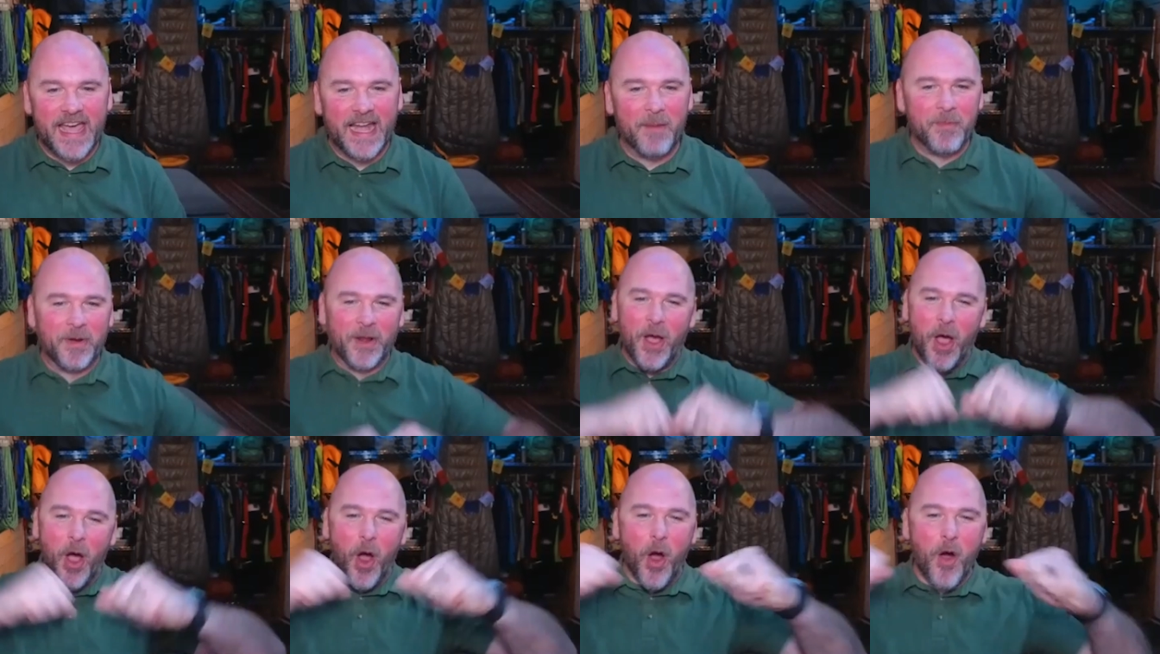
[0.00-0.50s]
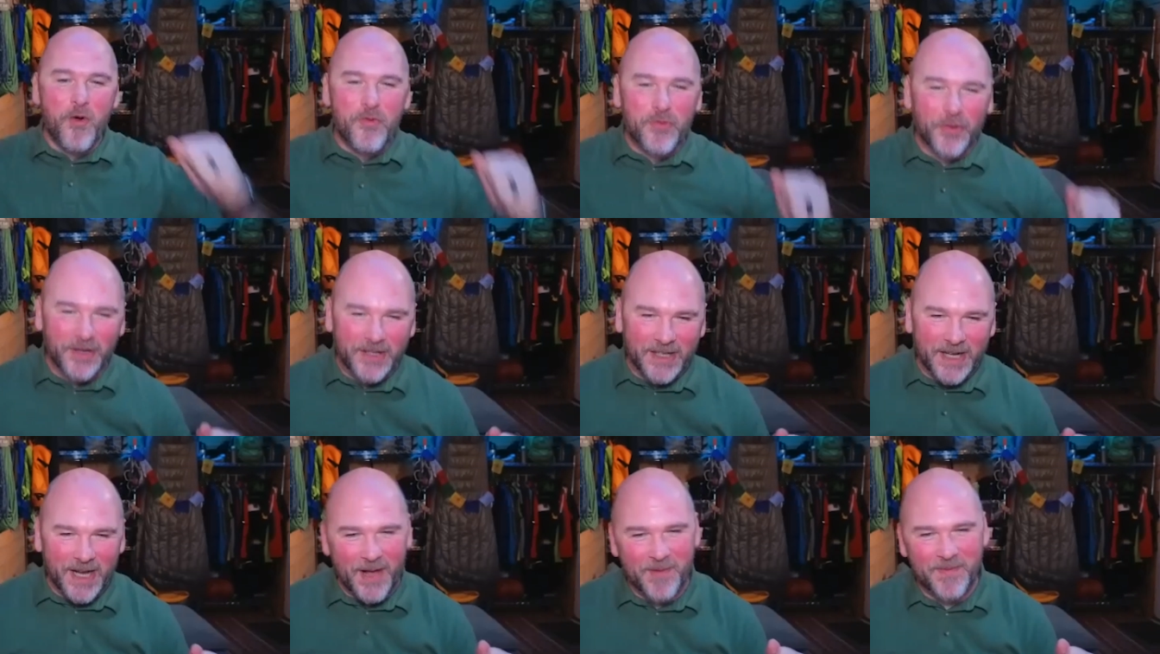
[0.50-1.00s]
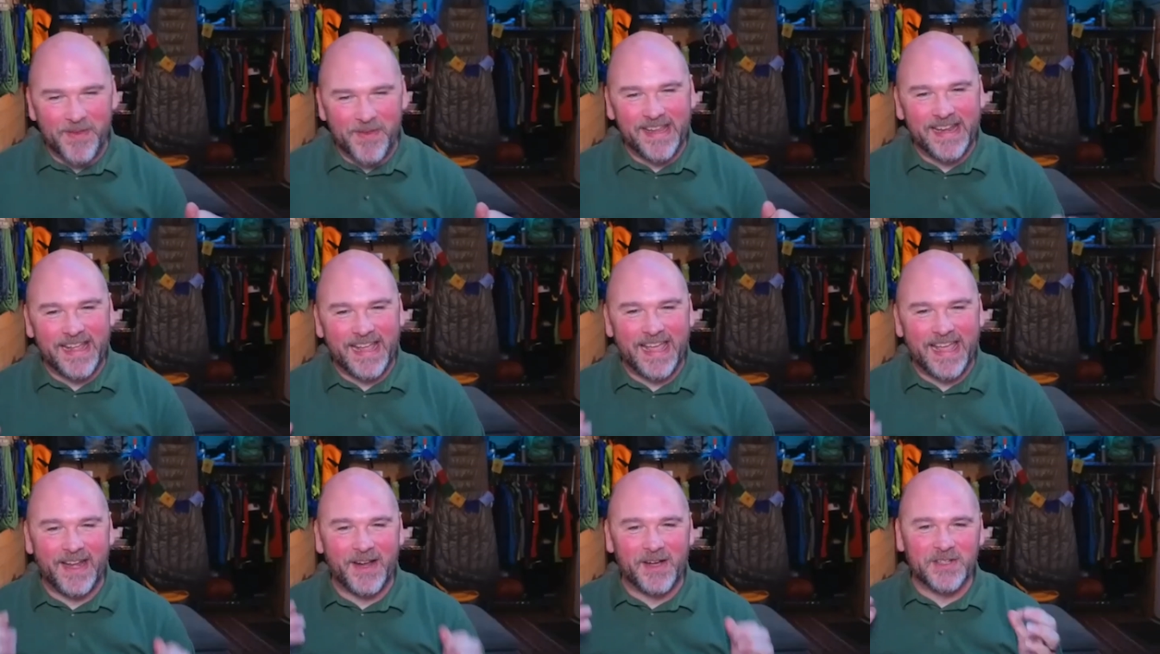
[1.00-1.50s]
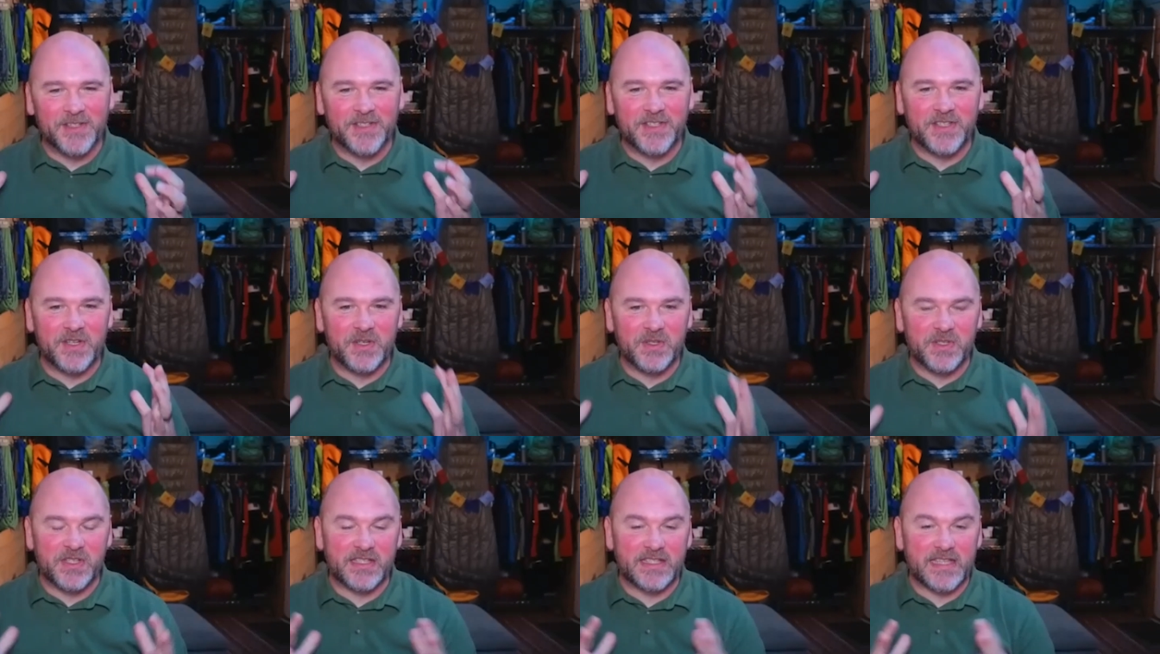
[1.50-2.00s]
I'm going to overcome it and
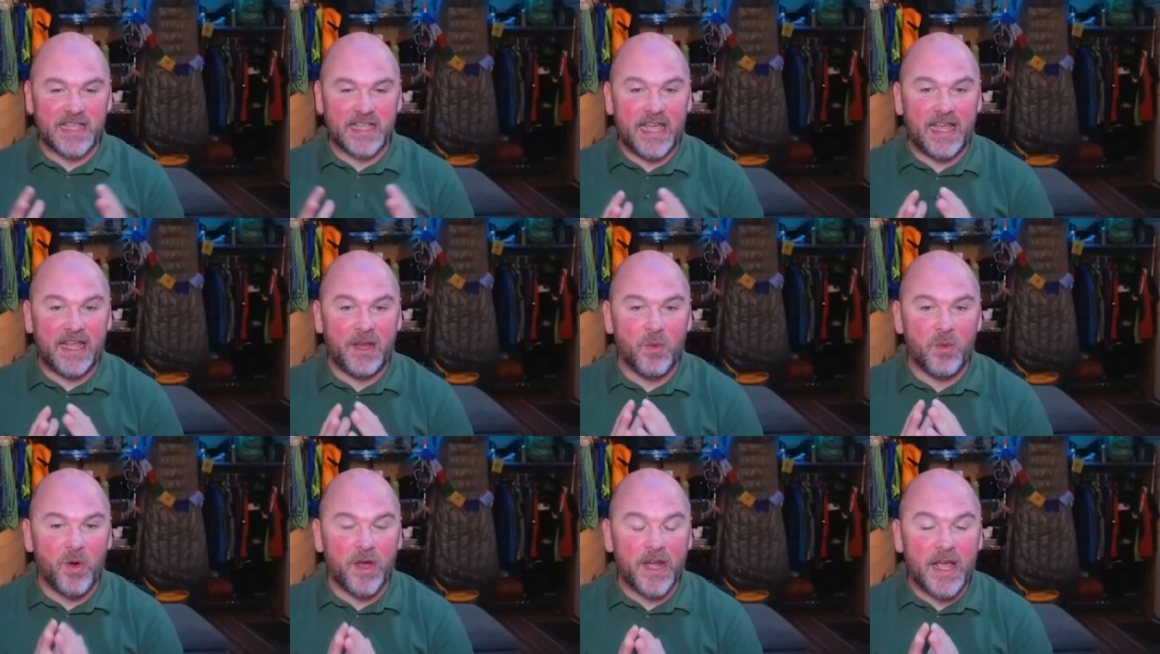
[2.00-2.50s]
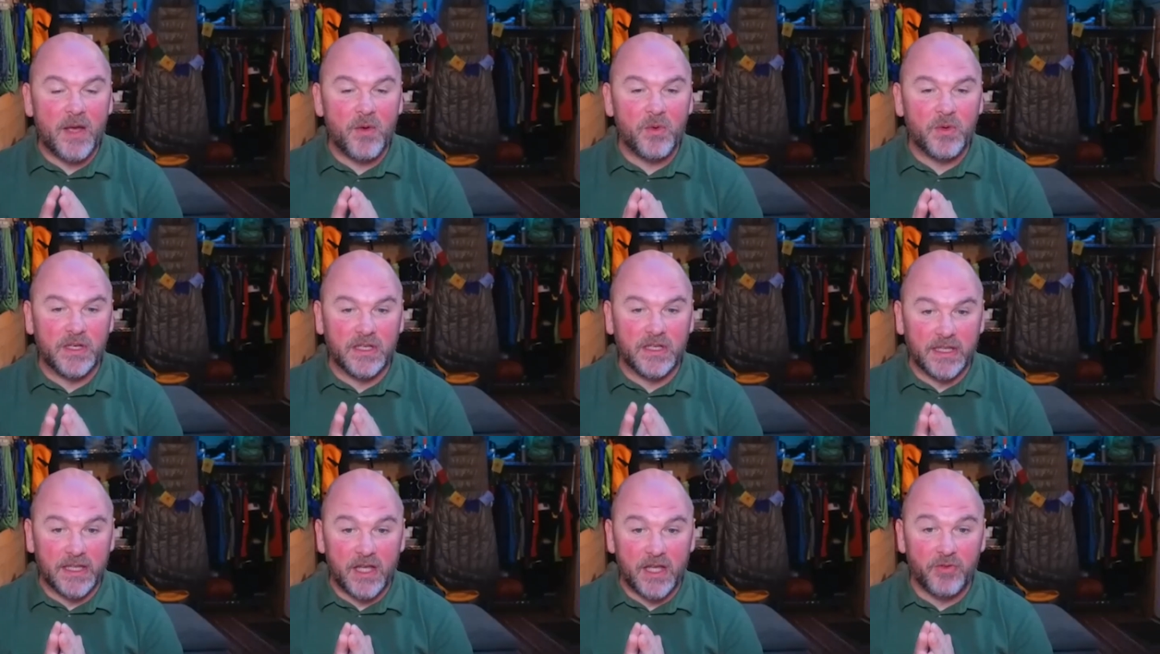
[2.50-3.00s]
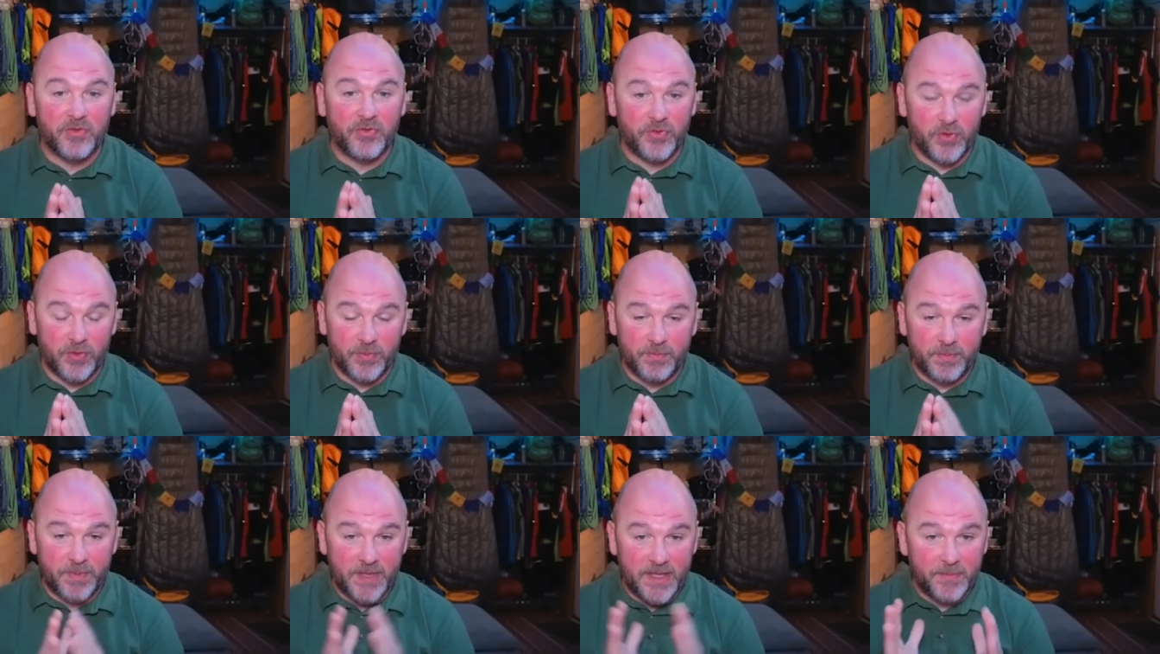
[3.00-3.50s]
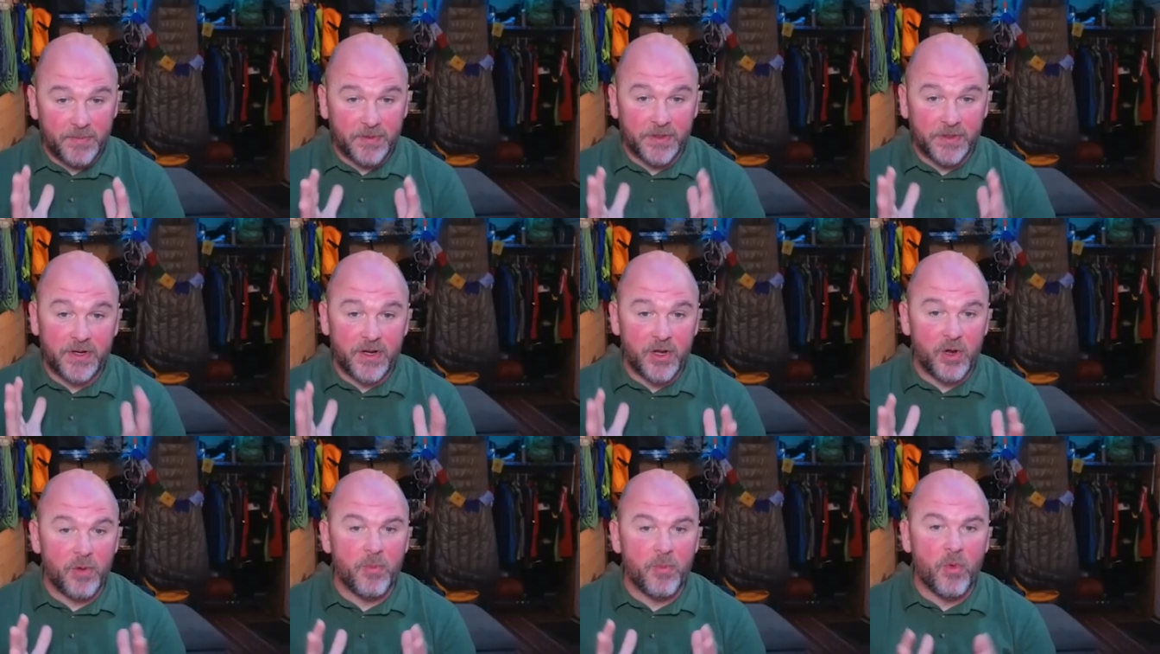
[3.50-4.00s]
also say what I would love for people to
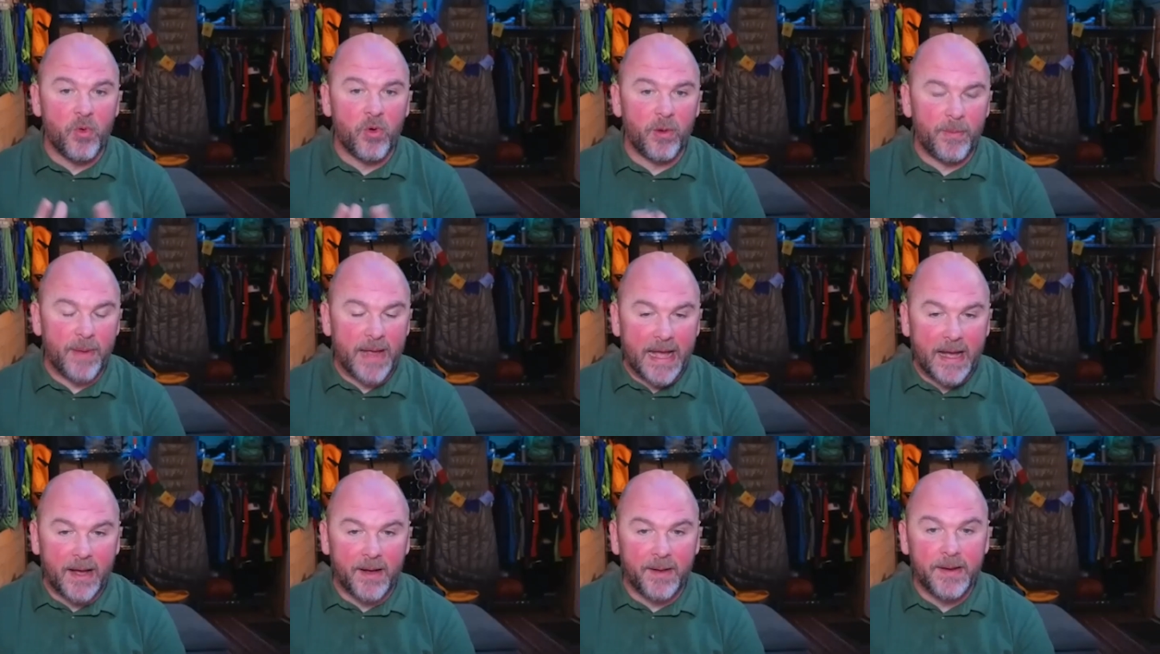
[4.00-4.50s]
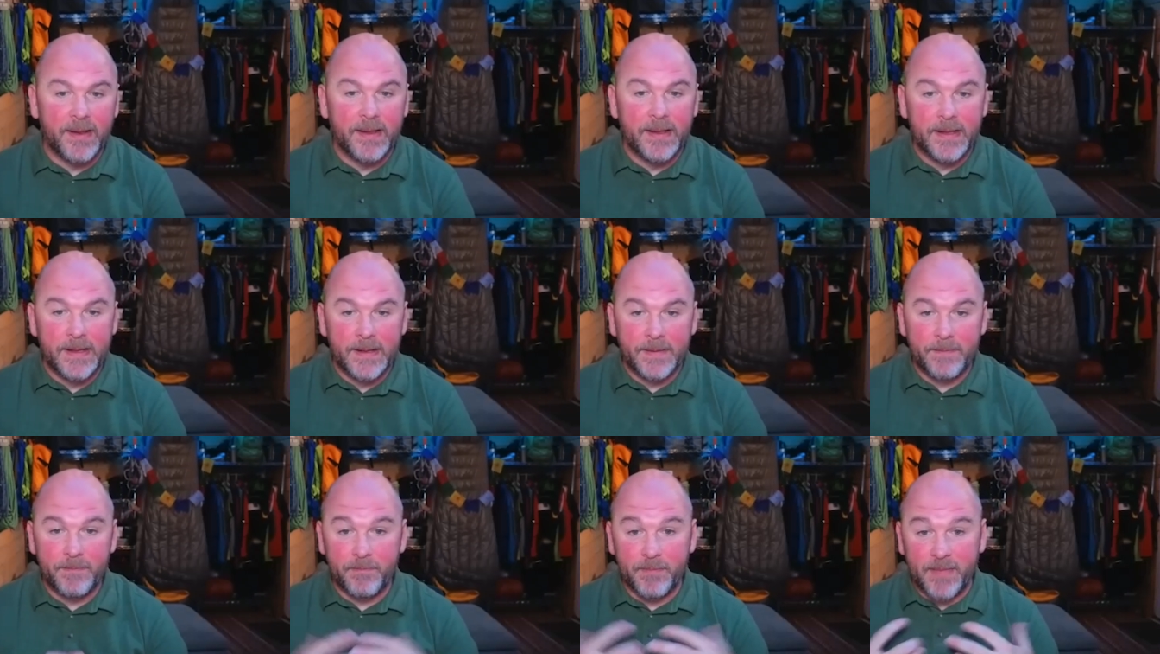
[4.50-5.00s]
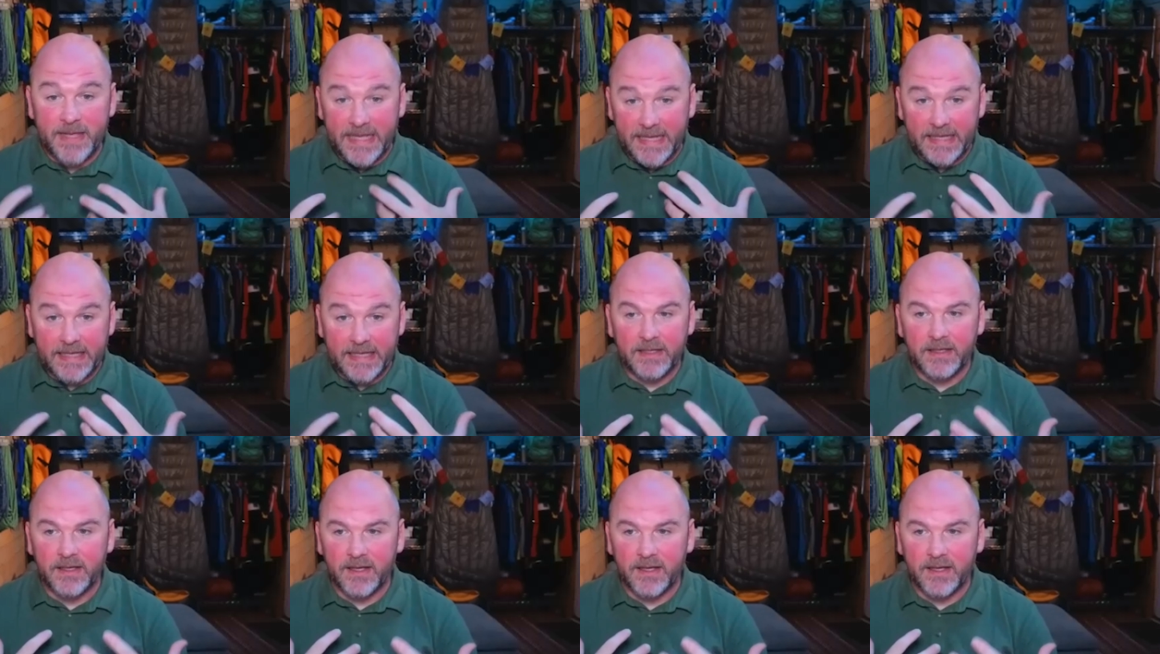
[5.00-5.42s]
know more about me.